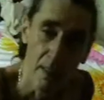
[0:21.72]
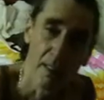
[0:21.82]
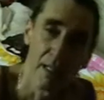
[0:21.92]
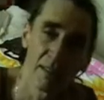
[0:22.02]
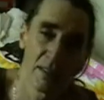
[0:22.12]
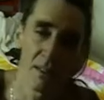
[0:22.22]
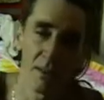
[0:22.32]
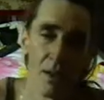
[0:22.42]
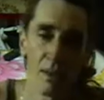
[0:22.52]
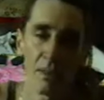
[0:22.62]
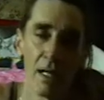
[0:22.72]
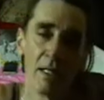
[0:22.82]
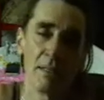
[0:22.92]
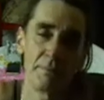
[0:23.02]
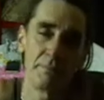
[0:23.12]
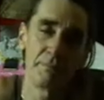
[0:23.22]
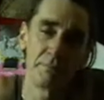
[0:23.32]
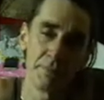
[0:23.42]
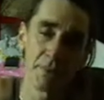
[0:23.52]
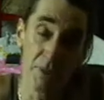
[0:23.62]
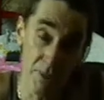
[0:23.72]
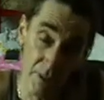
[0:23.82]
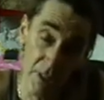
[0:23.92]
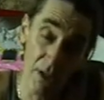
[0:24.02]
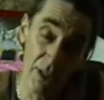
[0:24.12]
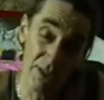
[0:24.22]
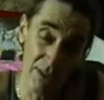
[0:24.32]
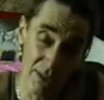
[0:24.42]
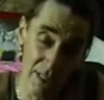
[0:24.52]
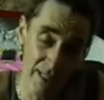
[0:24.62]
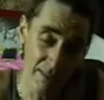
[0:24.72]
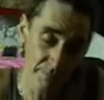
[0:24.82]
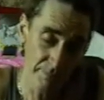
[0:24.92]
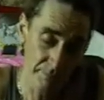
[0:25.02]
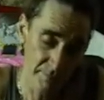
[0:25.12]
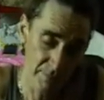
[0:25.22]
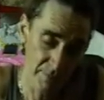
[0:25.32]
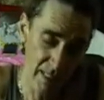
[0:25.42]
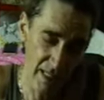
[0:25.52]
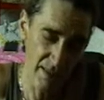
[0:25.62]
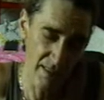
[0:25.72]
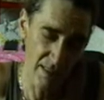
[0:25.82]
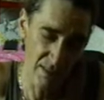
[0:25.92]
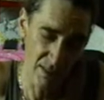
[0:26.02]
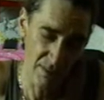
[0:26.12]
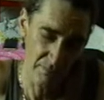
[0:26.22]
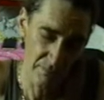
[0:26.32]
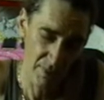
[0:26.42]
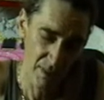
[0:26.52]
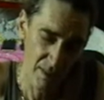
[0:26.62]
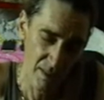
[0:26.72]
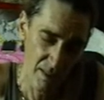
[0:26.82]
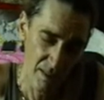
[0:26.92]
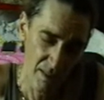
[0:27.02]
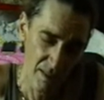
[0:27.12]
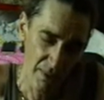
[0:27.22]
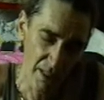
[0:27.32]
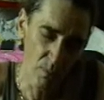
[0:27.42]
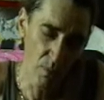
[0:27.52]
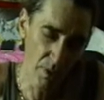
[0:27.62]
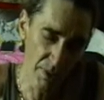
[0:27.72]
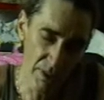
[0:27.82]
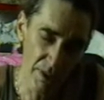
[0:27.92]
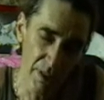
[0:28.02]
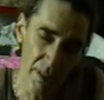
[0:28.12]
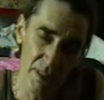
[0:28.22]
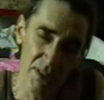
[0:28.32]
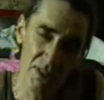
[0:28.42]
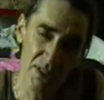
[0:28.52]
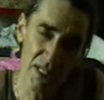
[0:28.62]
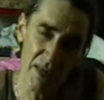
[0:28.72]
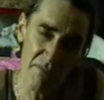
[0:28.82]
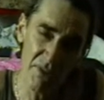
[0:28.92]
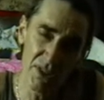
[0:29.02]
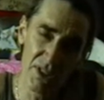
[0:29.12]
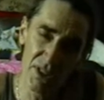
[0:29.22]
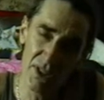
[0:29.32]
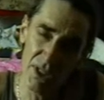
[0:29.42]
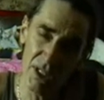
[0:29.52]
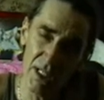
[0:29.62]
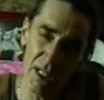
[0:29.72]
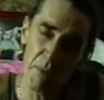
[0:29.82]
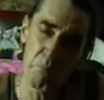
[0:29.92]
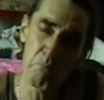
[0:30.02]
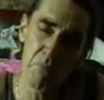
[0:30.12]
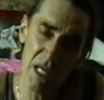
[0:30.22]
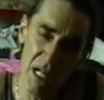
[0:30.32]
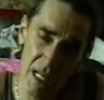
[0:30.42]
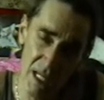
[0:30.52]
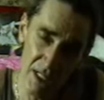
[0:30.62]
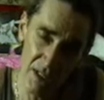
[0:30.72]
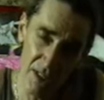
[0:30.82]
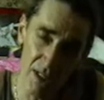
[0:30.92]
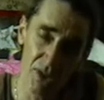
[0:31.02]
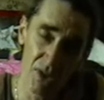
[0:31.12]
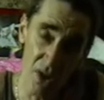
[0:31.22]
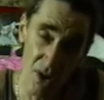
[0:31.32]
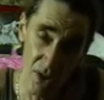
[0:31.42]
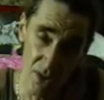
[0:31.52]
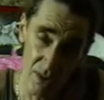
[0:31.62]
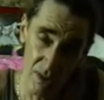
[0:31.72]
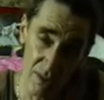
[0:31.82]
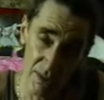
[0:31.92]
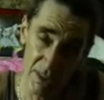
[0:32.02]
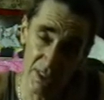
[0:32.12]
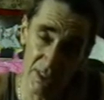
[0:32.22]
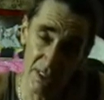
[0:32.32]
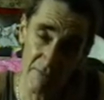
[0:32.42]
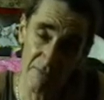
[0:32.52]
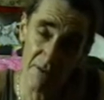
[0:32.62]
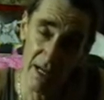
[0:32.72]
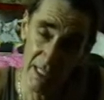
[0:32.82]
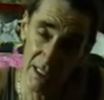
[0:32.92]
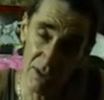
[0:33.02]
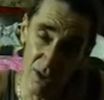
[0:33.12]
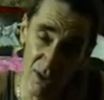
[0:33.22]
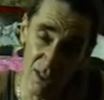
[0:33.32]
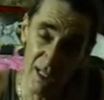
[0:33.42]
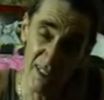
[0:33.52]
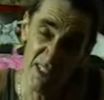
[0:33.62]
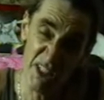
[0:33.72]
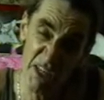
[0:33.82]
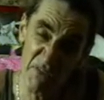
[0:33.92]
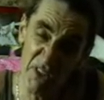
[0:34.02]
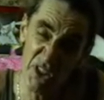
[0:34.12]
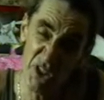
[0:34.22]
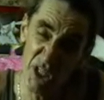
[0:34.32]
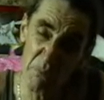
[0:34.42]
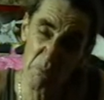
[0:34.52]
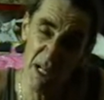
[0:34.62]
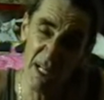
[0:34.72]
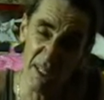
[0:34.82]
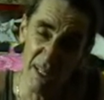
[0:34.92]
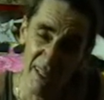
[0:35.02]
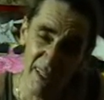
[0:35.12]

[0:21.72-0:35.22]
I goes to the doctor, to the eye doctor. Get this. They wanted 17 million dong to see the fucking doctor. 17 million.